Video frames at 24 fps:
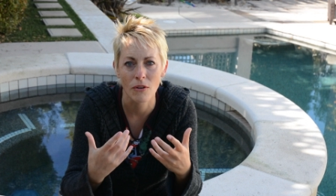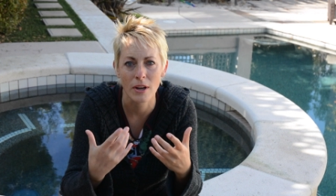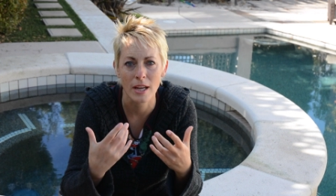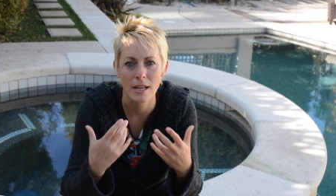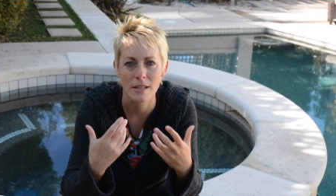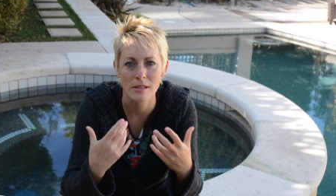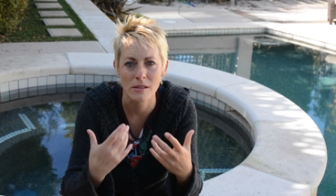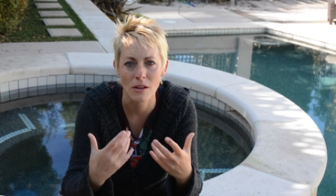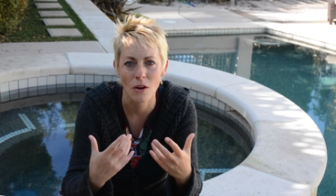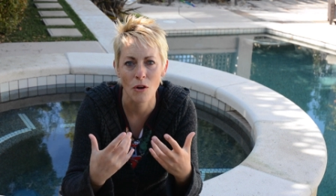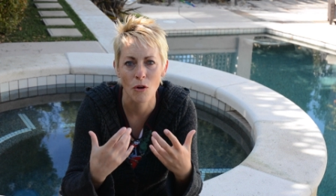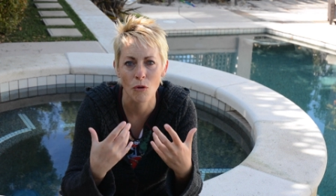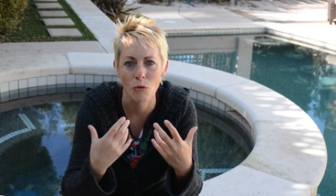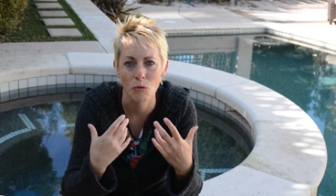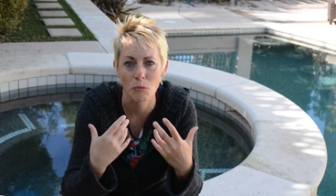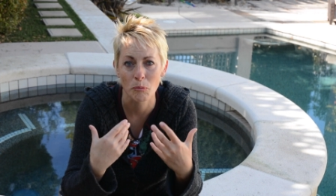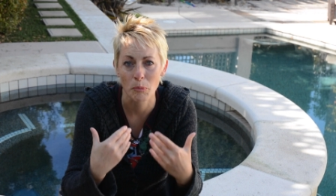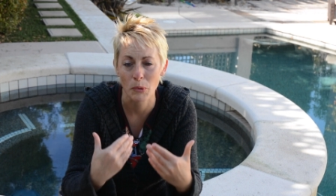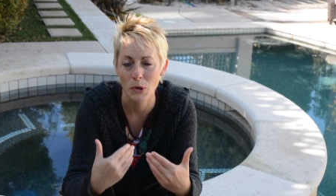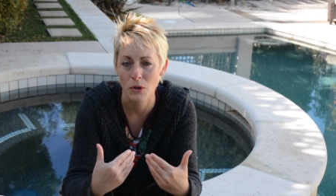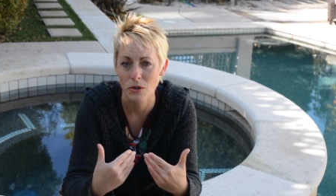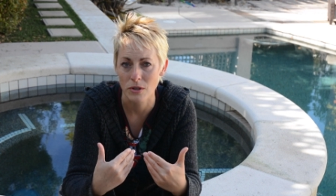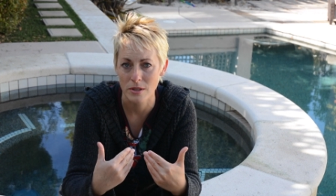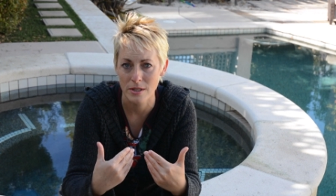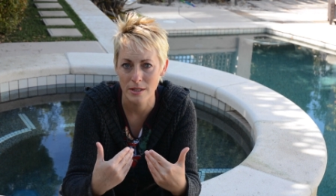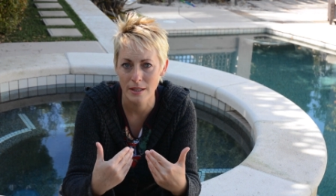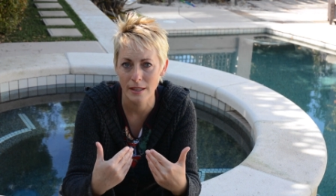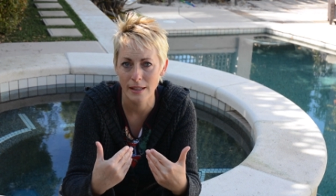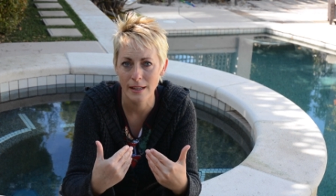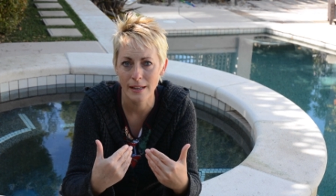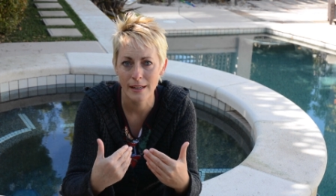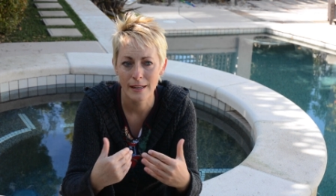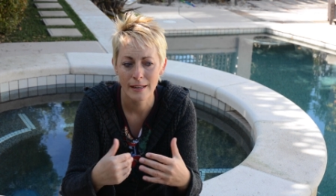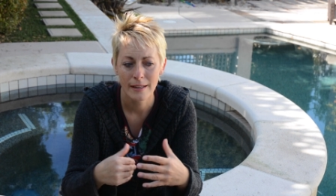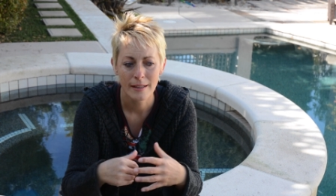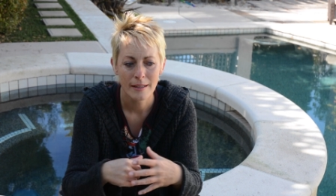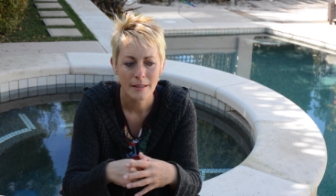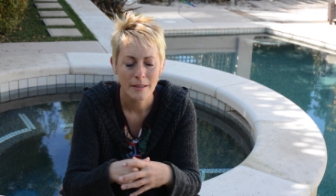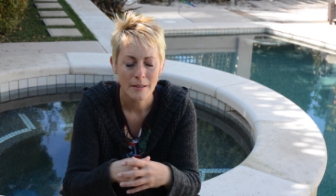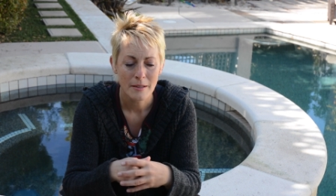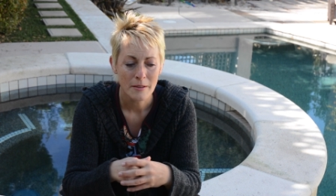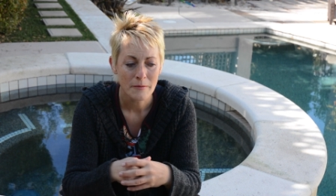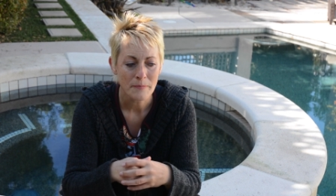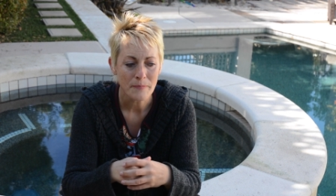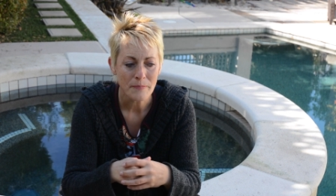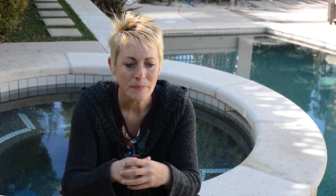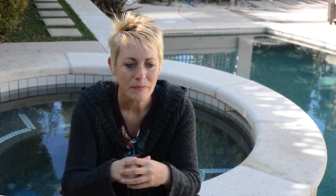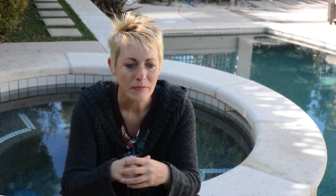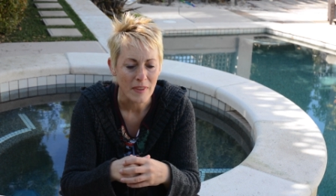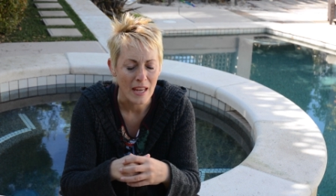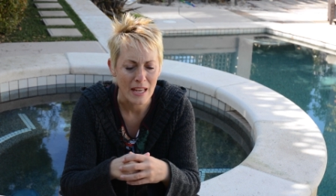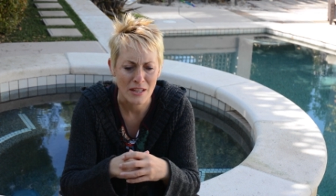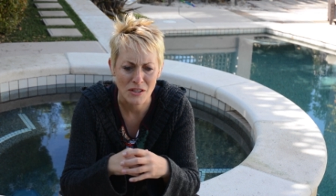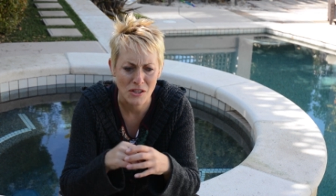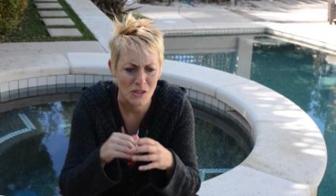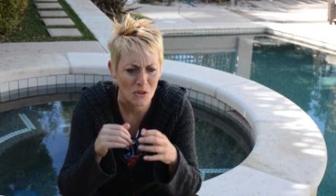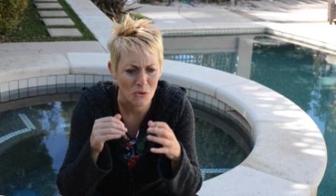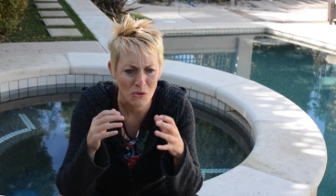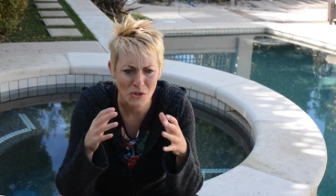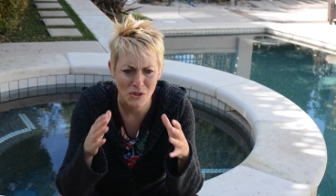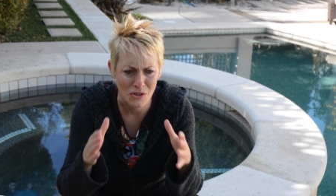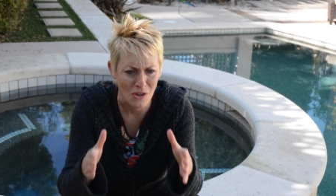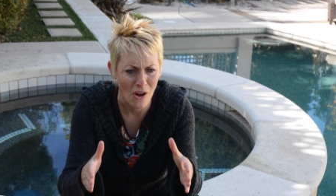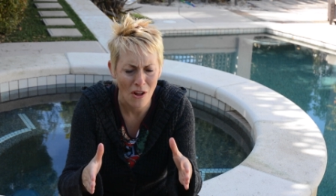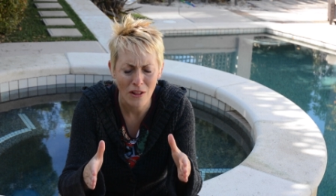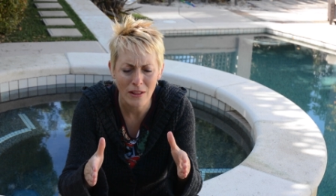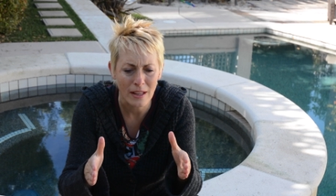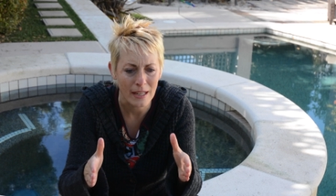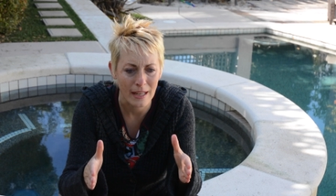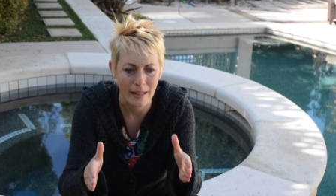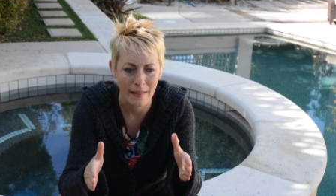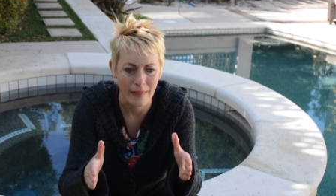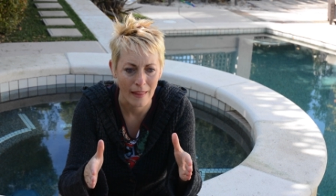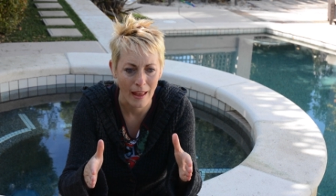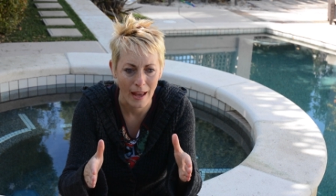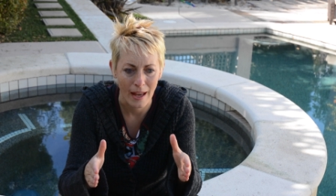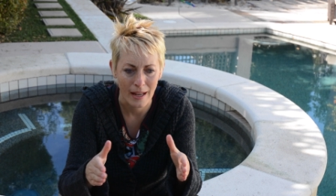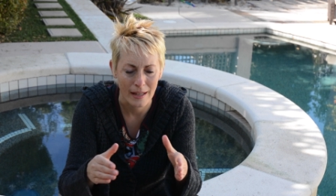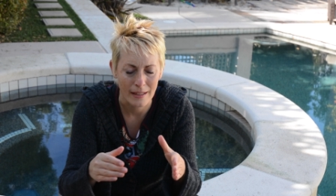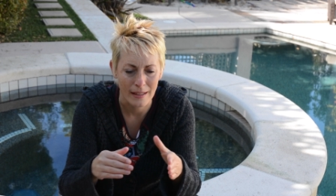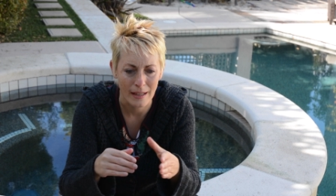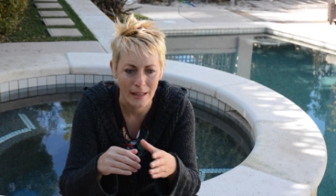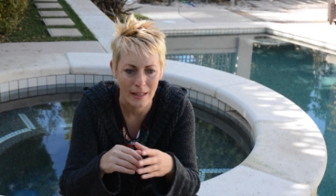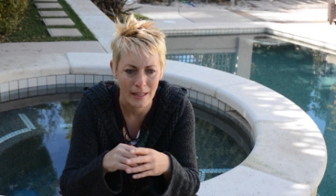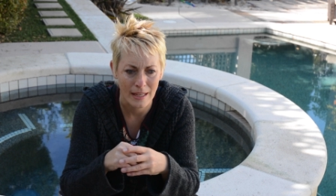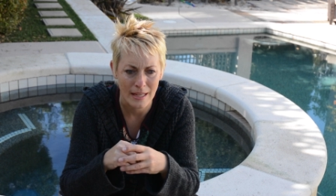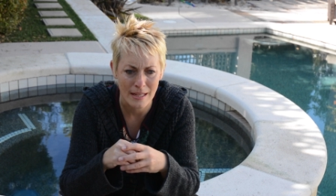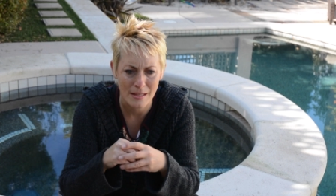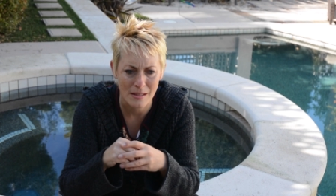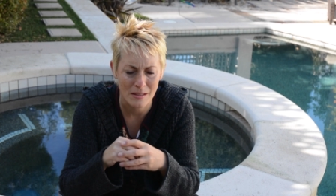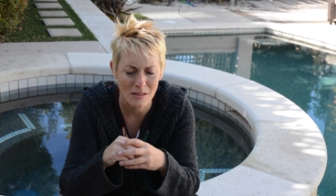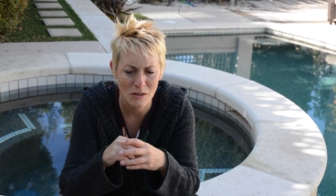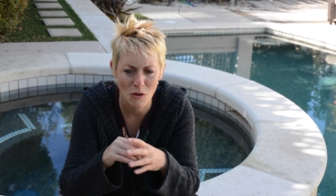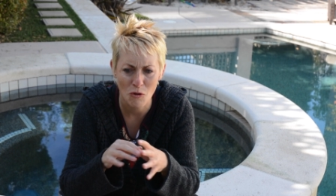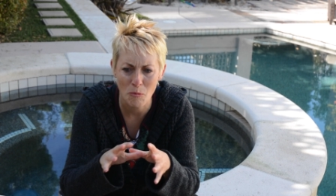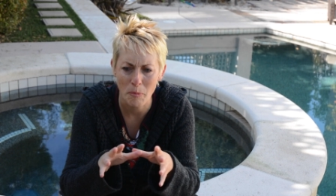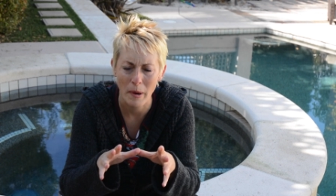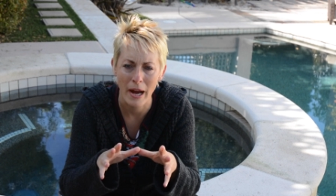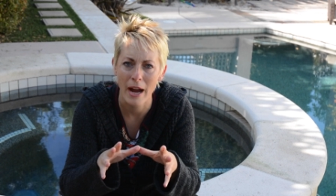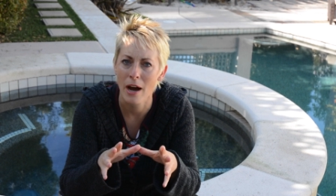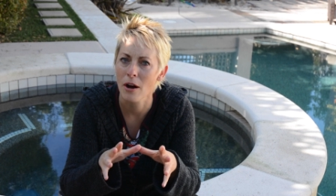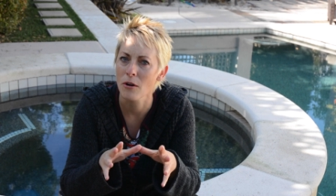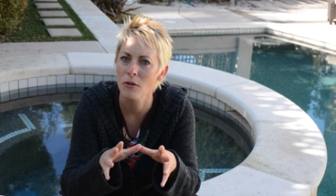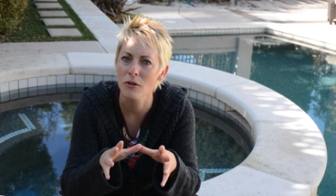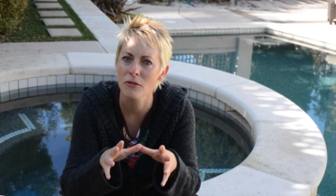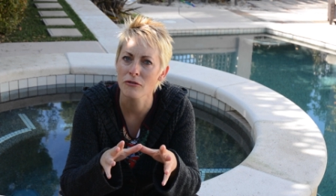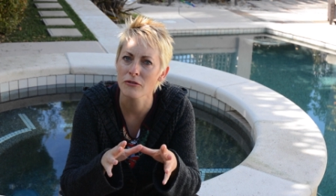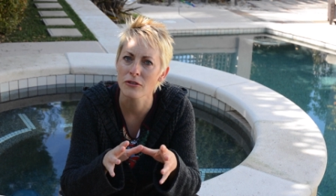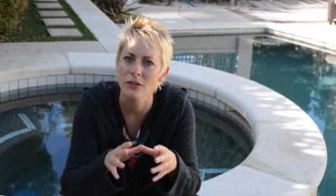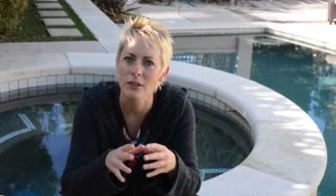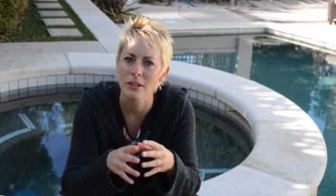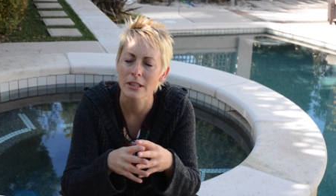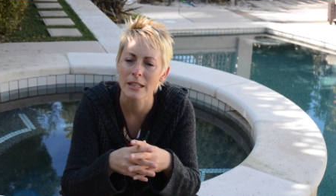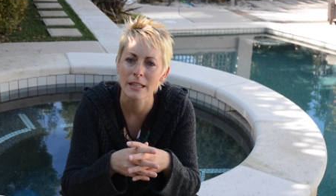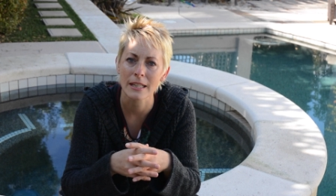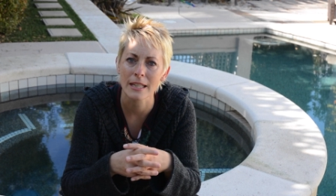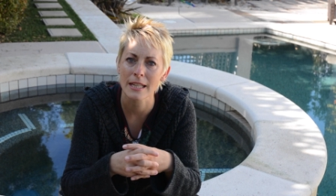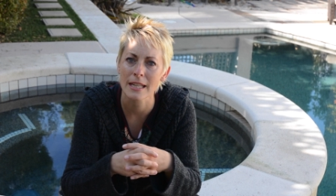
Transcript: his own person and so solid in that. And he's so powerful.